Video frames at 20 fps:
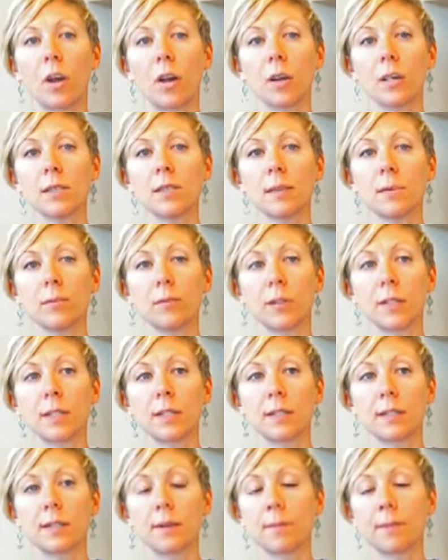are some
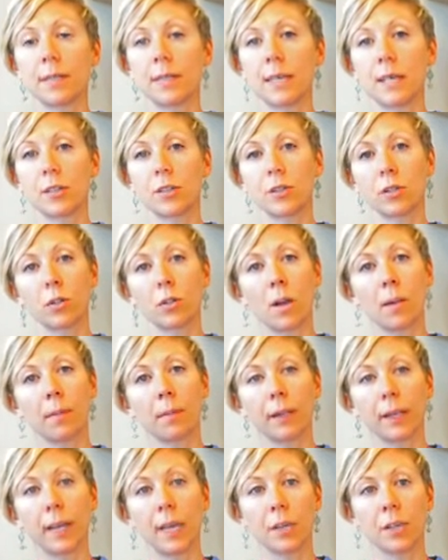risks and potential
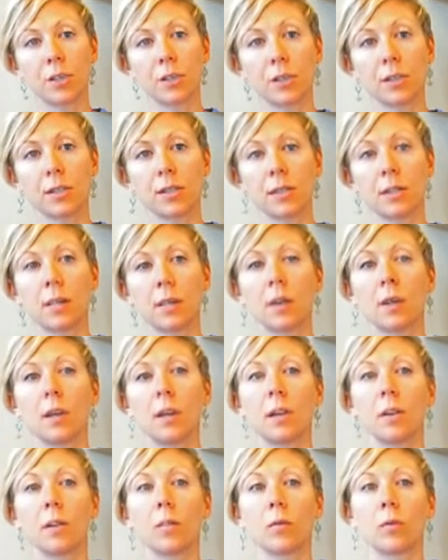complications
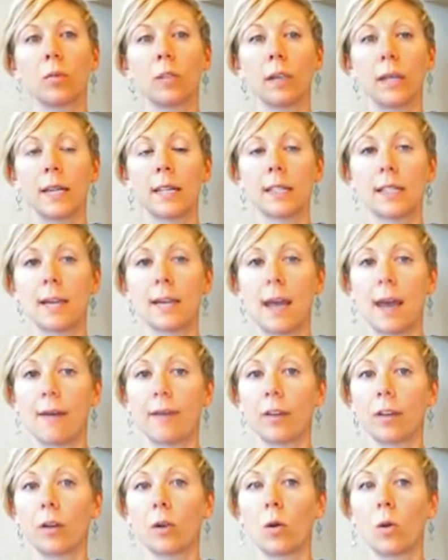related to
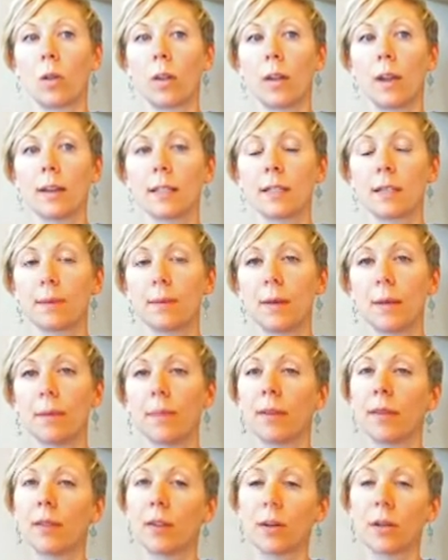having a colonoscopy,
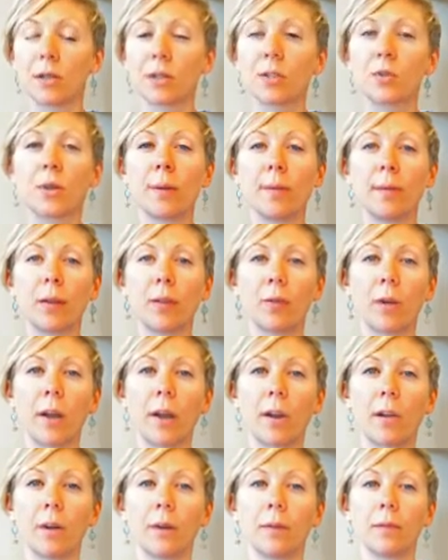but they're extremely
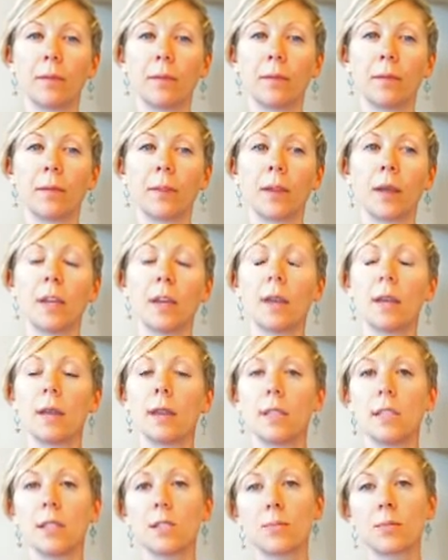rare.
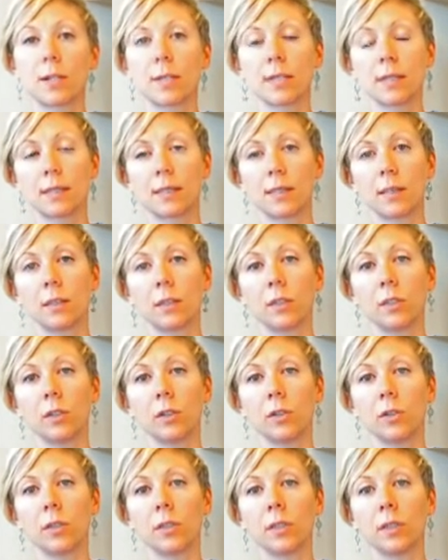These risks
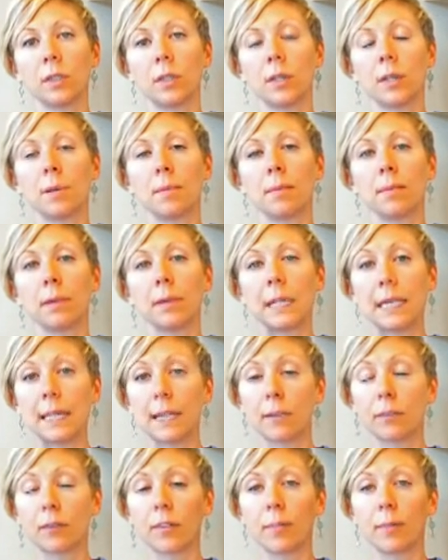include
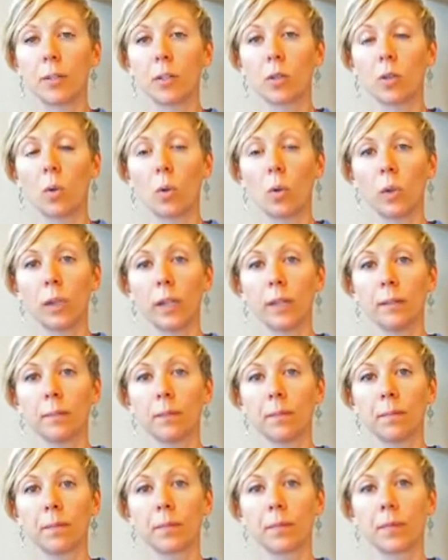bleeding from your colon,
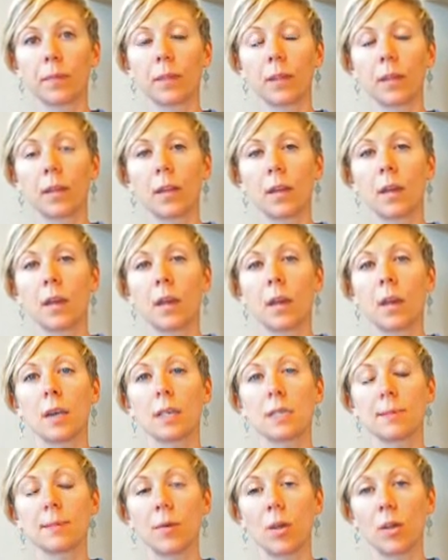a
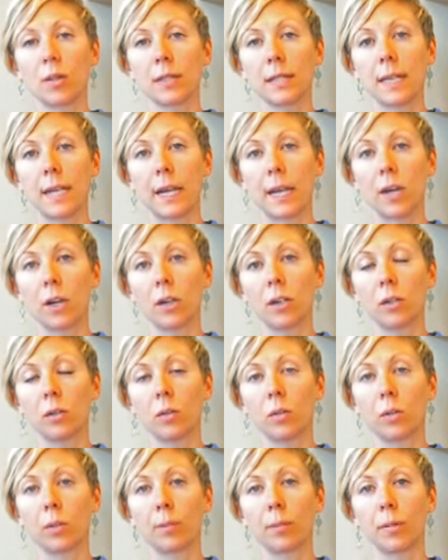small tear
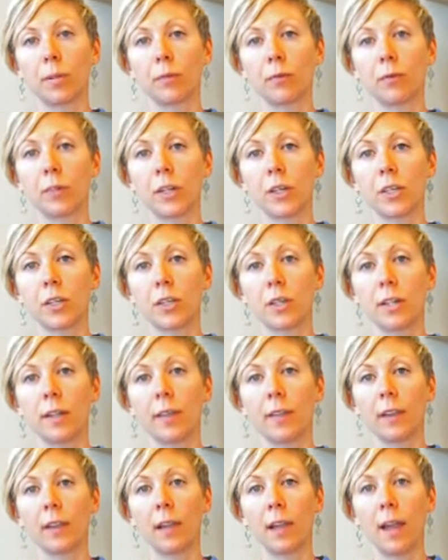or perforation
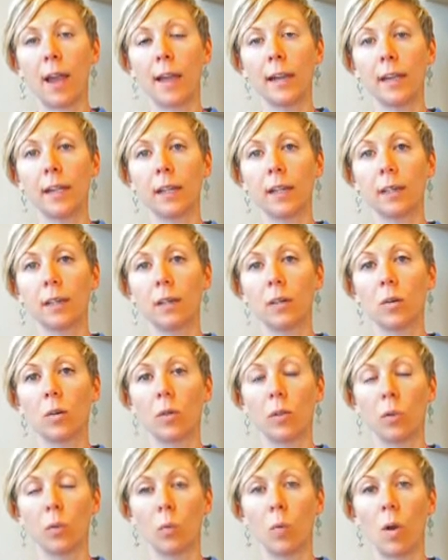in the lining
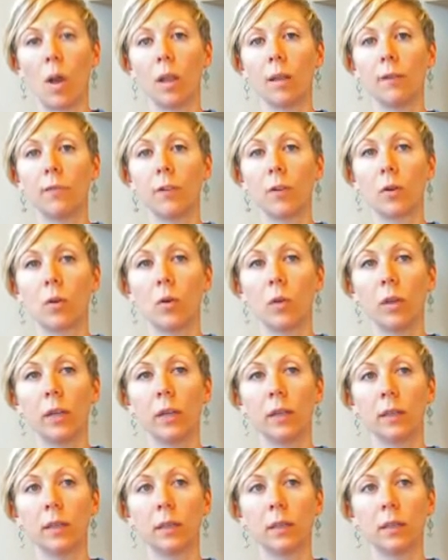or the wall of the colon,